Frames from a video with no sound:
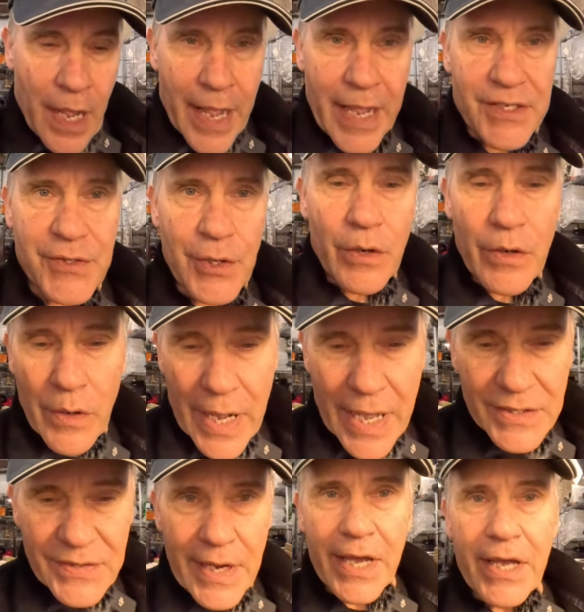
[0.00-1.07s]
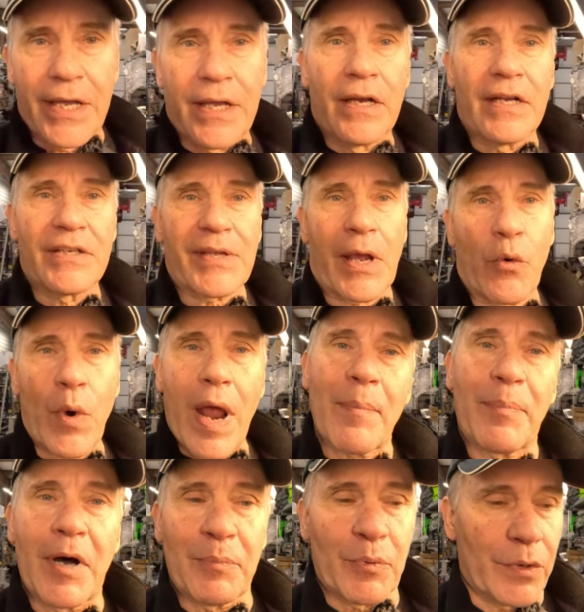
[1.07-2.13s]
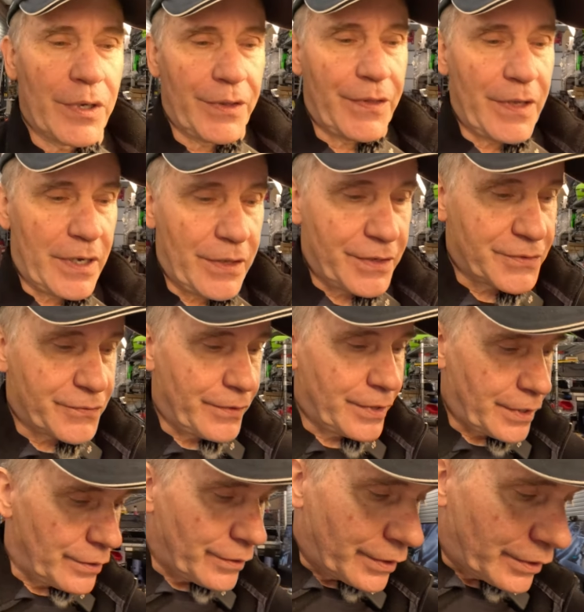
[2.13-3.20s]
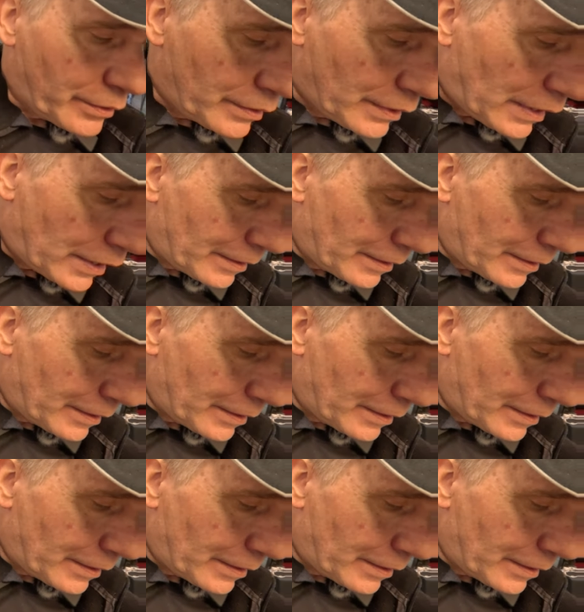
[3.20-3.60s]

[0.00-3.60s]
Hey, so as I wrap up with this video, though,